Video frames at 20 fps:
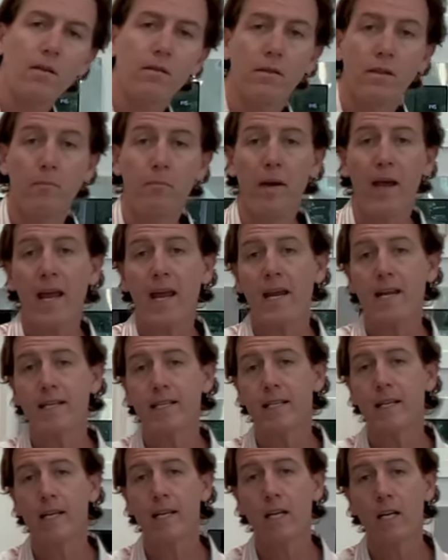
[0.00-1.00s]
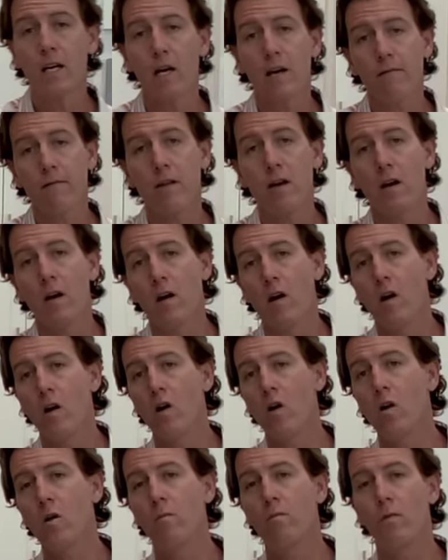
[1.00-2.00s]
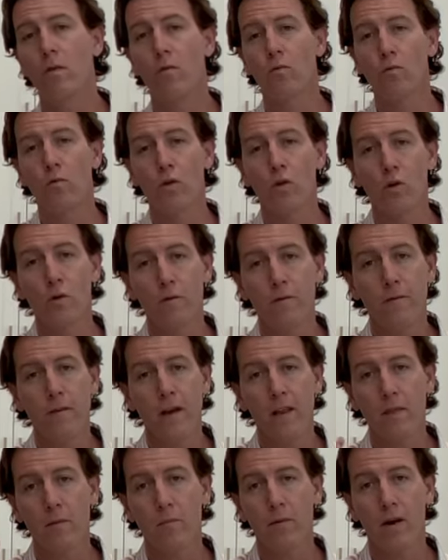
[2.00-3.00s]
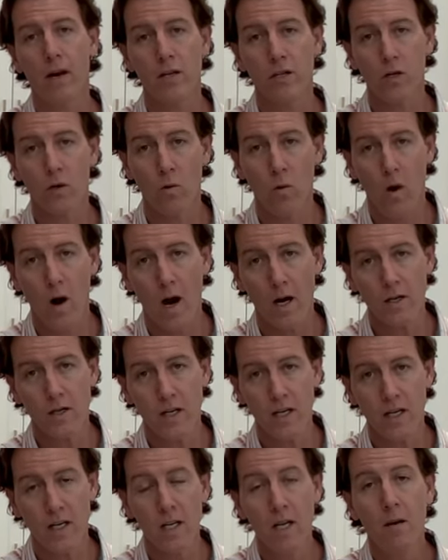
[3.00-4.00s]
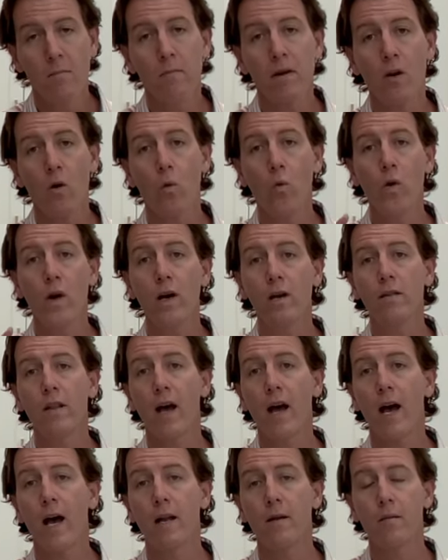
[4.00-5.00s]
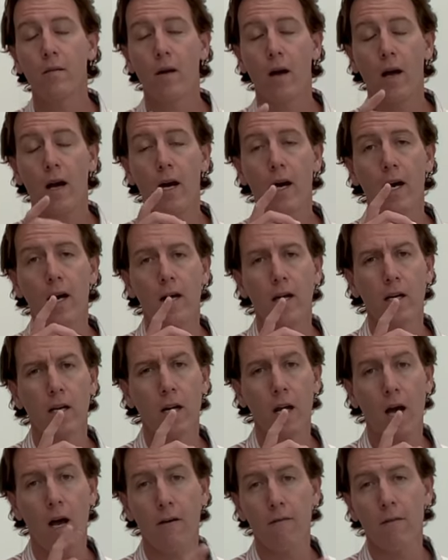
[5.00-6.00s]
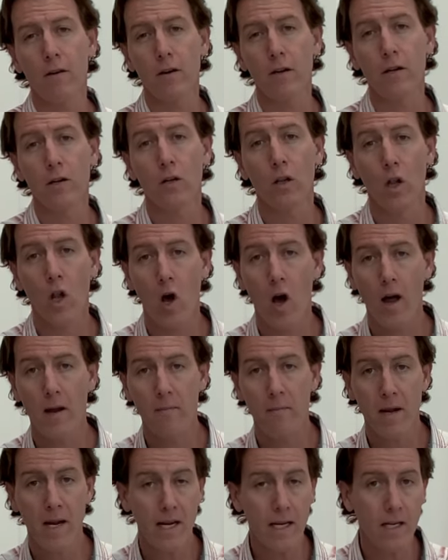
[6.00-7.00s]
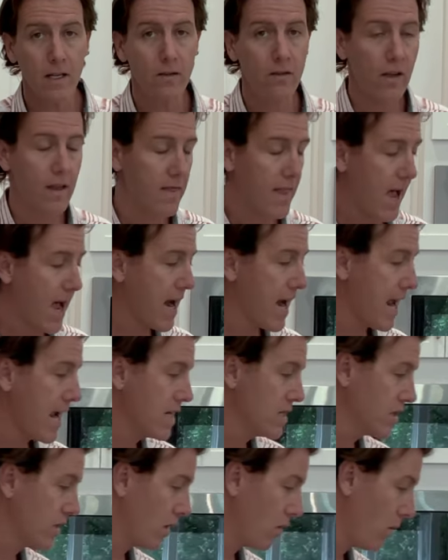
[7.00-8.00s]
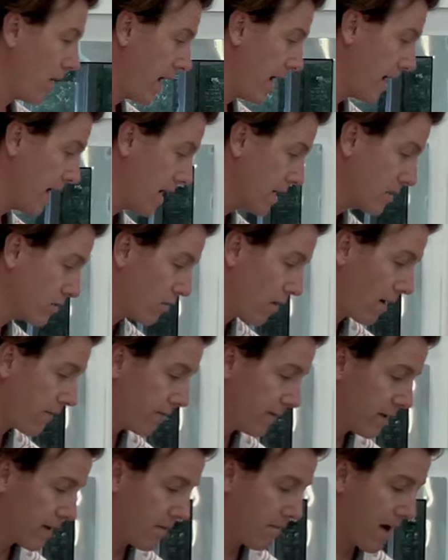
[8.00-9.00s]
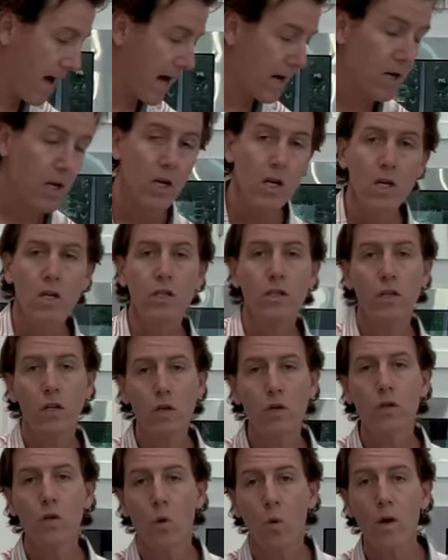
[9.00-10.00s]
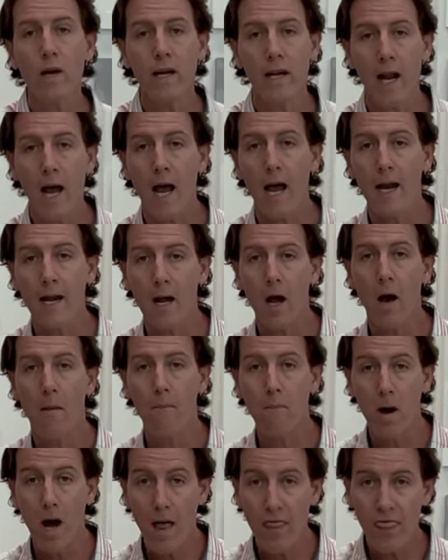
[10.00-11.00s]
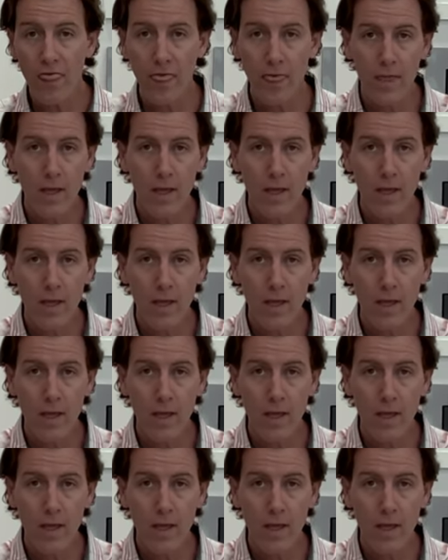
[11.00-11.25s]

the painting of the home, the roof, and the pressure washing, but it will not cover your lawn maintenance. And that HOA is roughly about $229 a month.